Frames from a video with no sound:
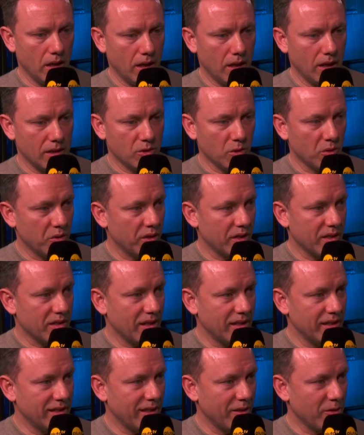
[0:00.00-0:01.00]
I don't think
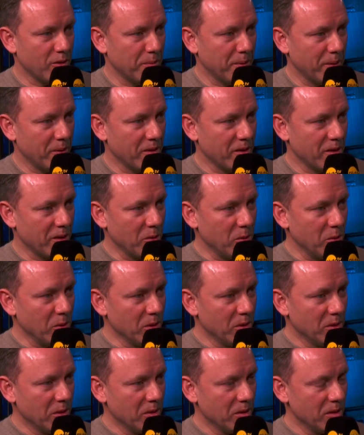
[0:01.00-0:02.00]
there's any doubt about it at
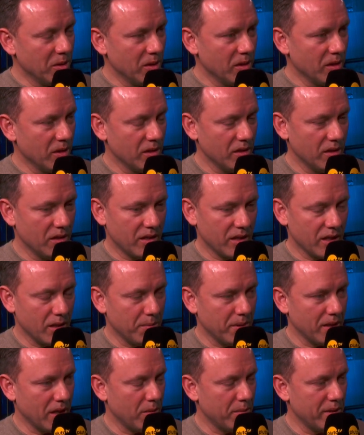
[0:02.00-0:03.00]
all. You think
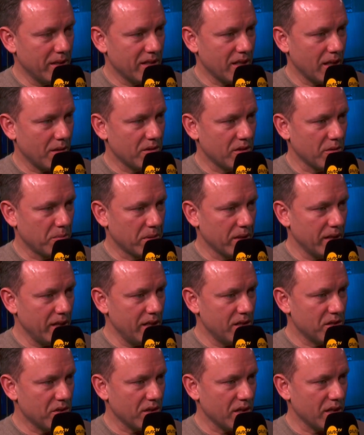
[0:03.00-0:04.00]
about how many times they've played
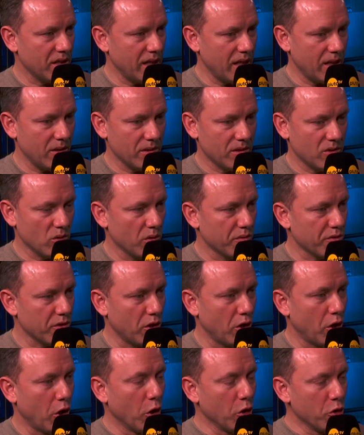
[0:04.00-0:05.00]
each other now, it's over
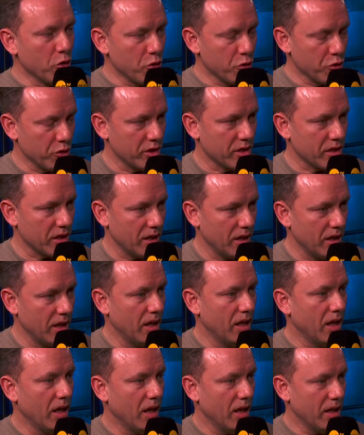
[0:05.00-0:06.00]
100
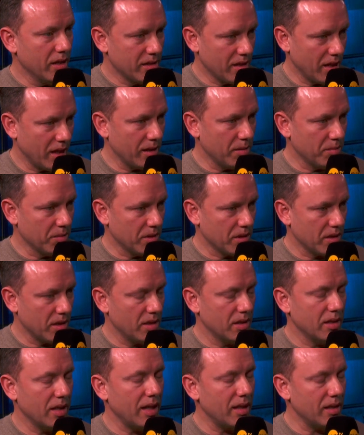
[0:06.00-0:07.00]
times.
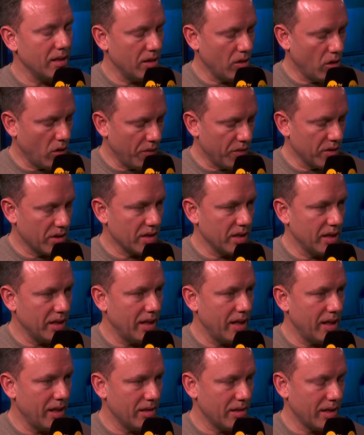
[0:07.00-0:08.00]
That obviously
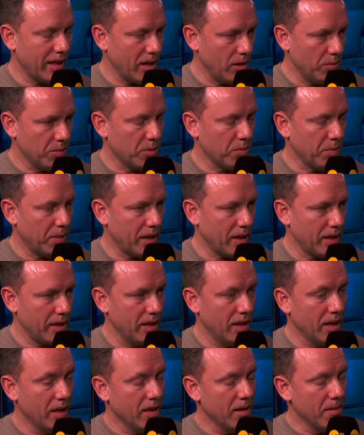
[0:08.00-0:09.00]
is helped
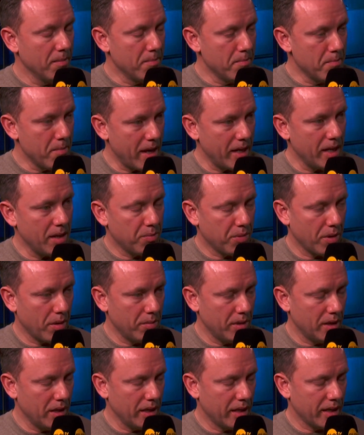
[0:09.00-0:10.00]
by many
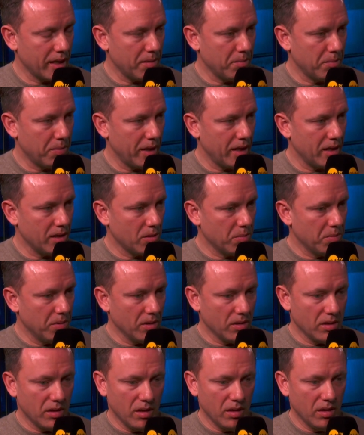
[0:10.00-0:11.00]
Premier League campaigns,
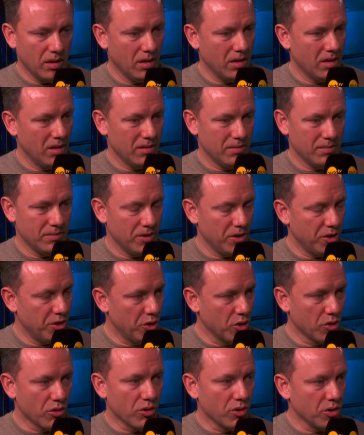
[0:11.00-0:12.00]
but
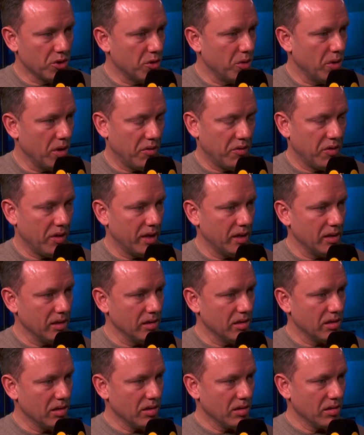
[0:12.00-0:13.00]
Euro Tour
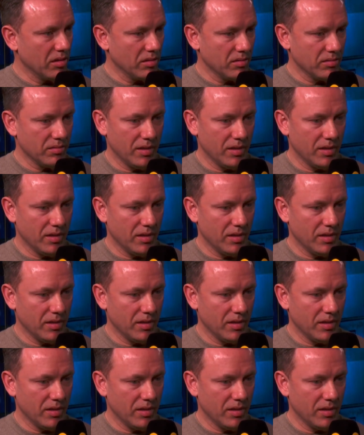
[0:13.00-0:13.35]
finals,